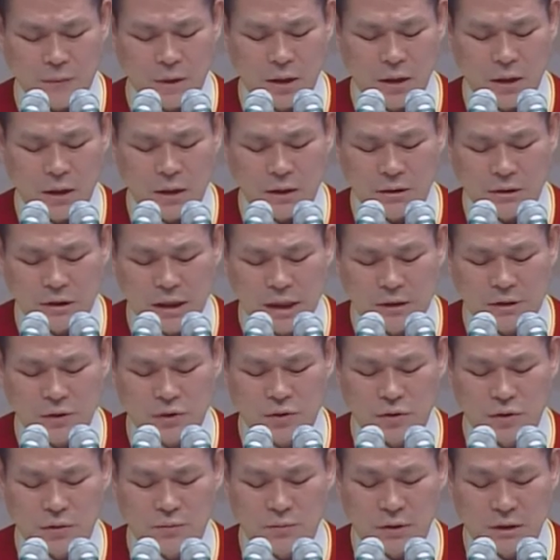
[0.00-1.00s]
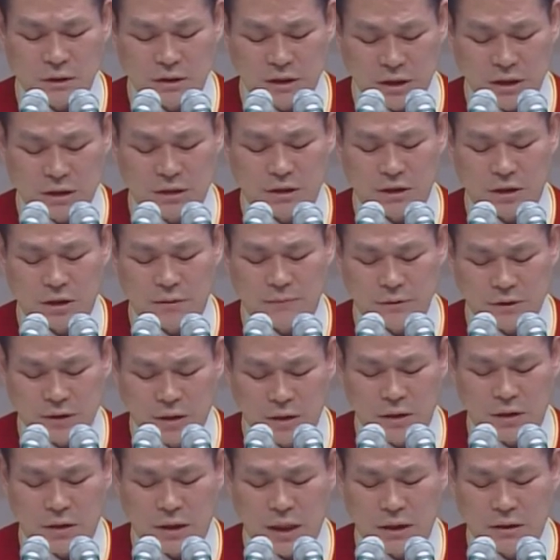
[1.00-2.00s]
to crucify Jesus.
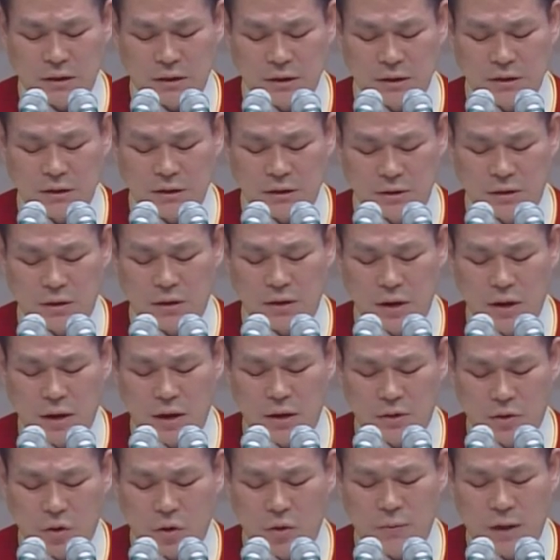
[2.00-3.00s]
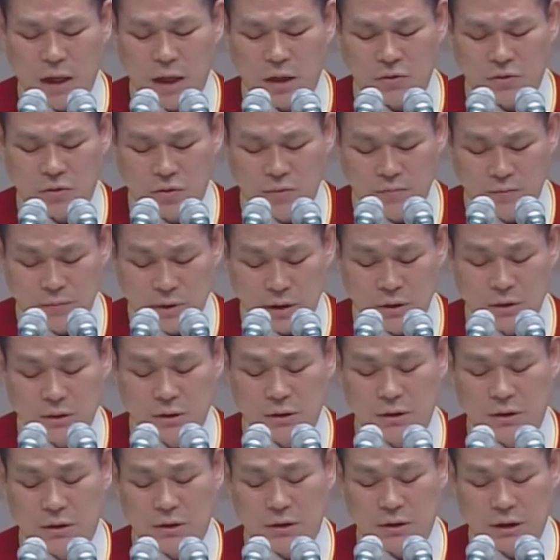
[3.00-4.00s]
Since Judea was
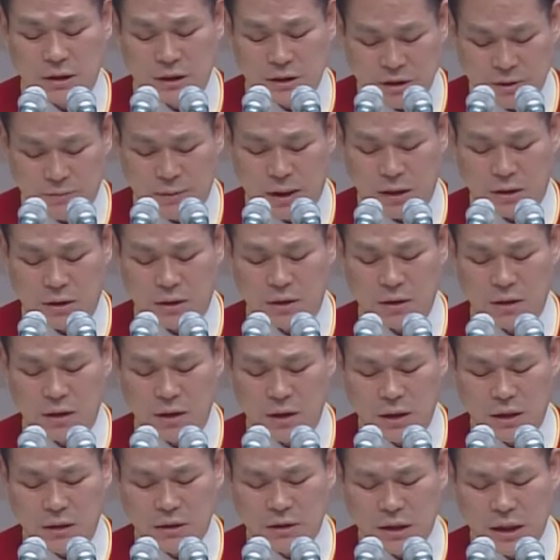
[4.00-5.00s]
under the Roman rules,